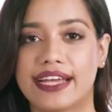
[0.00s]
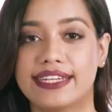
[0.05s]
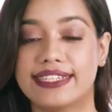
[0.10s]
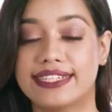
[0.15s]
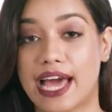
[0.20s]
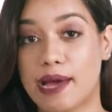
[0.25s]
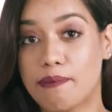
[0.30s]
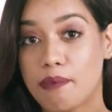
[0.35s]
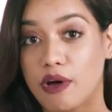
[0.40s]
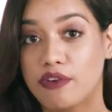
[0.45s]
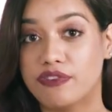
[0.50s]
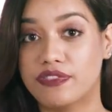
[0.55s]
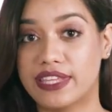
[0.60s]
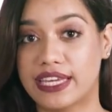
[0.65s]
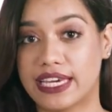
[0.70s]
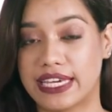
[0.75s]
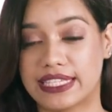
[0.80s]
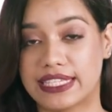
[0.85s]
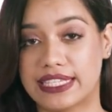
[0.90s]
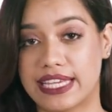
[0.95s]
I dab off
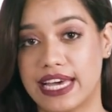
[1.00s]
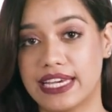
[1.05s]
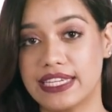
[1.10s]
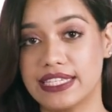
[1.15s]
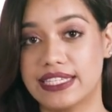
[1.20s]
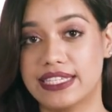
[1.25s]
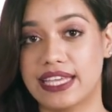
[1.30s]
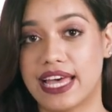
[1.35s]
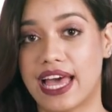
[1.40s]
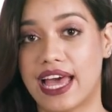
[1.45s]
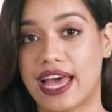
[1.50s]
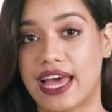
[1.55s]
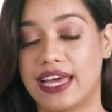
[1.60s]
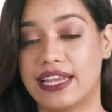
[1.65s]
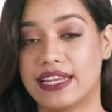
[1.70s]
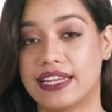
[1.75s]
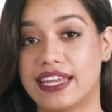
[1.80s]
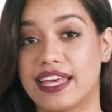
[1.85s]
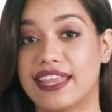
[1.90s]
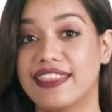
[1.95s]
the excess
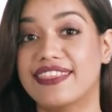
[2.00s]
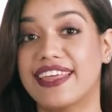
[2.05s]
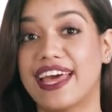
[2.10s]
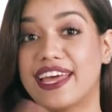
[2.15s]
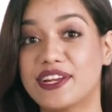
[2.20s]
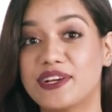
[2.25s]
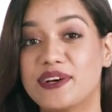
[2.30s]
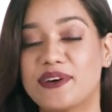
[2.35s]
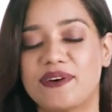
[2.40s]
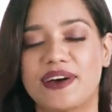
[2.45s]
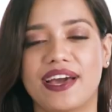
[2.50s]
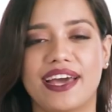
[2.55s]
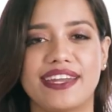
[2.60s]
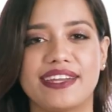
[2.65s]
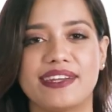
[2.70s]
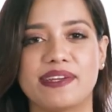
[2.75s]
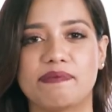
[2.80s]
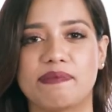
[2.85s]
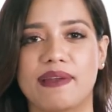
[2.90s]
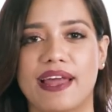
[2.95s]
and then go
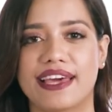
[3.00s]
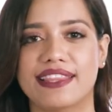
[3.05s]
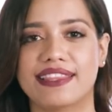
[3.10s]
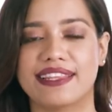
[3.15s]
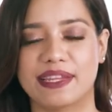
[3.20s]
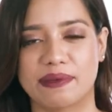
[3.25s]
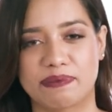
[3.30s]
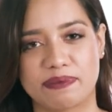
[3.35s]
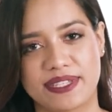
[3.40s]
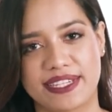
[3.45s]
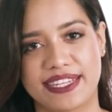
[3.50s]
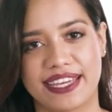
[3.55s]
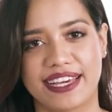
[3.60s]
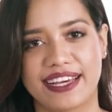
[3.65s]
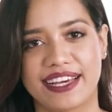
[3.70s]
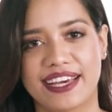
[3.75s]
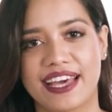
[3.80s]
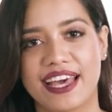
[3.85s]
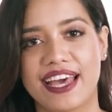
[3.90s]
ahead and apply the lipstick.